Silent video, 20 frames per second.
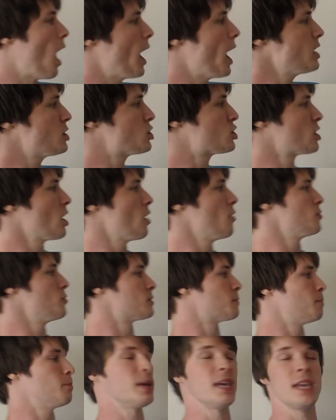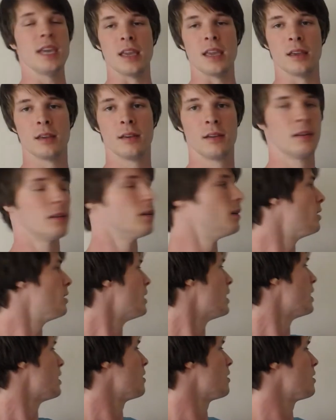I chose P
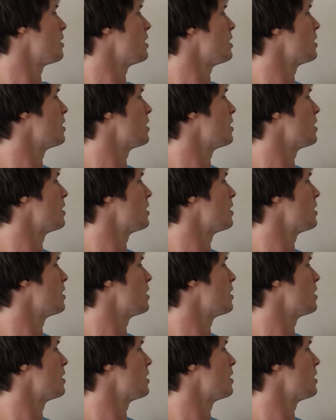in the